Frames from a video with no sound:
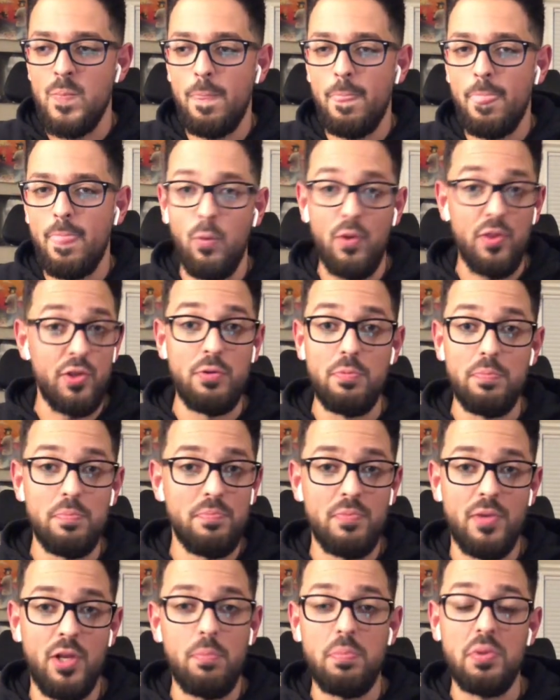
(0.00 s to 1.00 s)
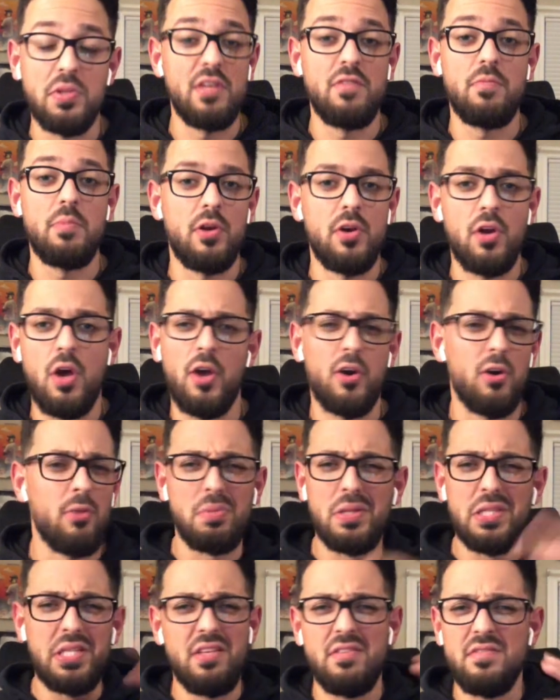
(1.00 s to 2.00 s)
Whether you believe me or not, or
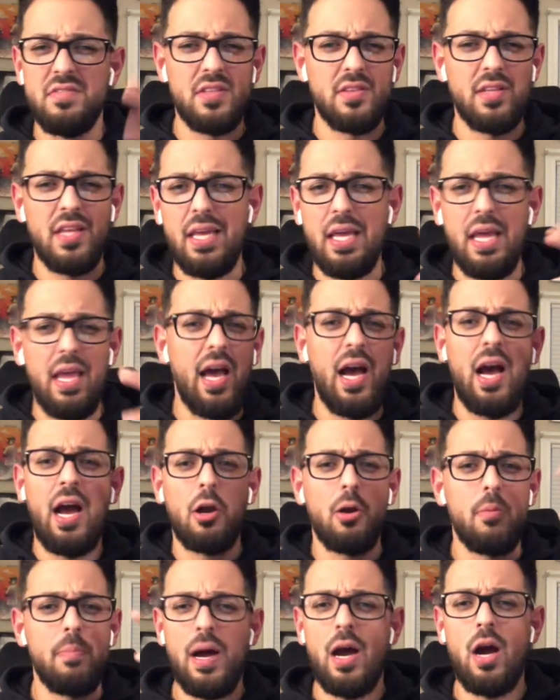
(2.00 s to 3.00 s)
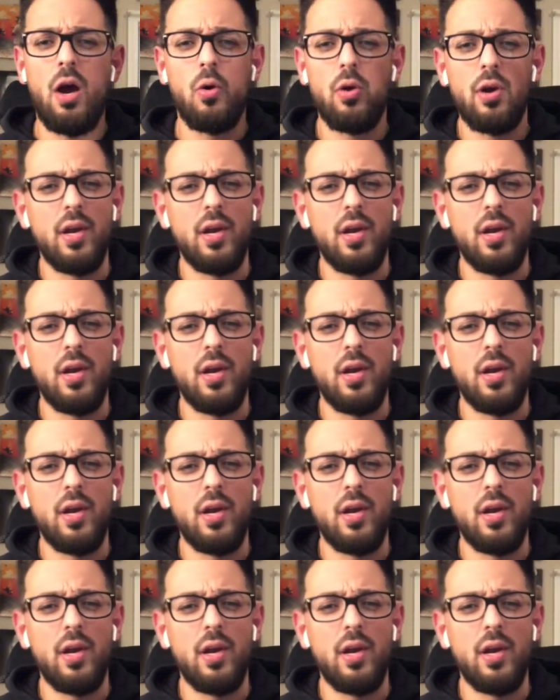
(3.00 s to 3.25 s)
believe in like a higher power.